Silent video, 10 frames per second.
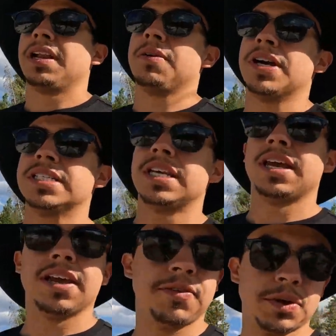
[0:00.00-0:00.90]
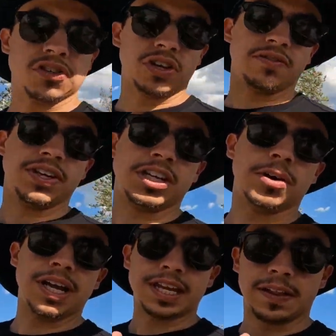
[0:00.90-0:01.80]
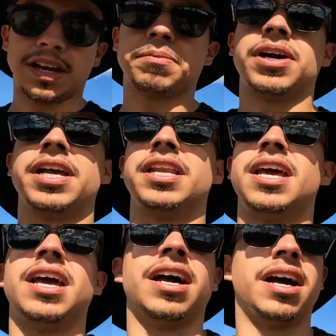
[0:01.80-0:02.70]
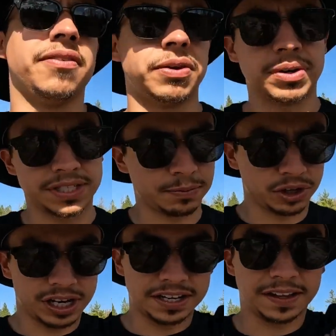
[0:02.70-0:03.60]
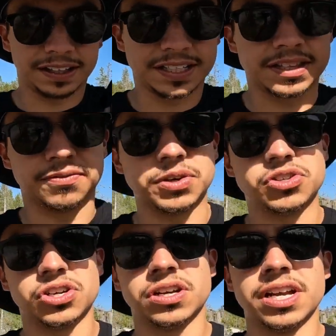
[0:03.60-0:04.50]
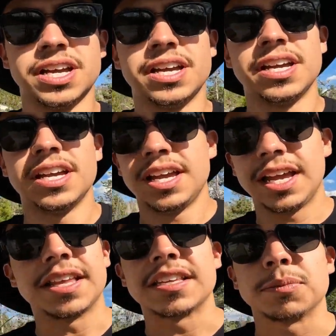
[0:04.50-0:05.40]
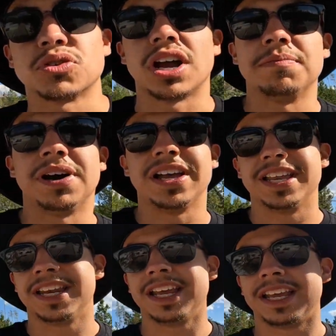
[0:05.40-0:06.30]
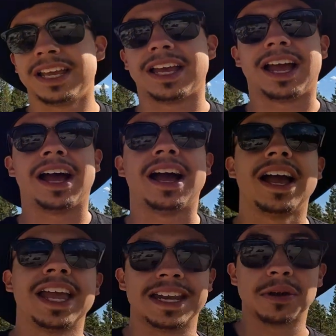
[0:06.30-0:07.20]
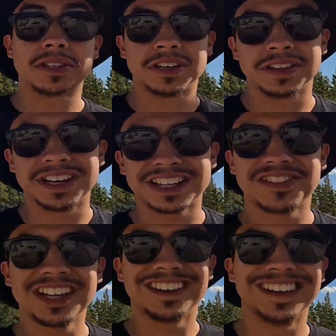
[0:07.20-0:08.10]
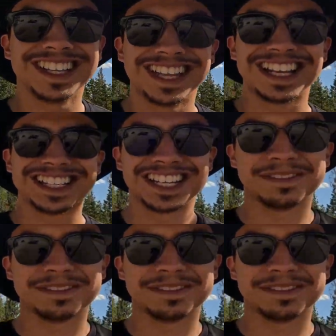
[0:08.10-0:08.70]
Anyways, if you enjoyed the video, hit that like button. If you want to see more content like this in the future, hit that subscribe button, and I'll see you in the next video. Thanks.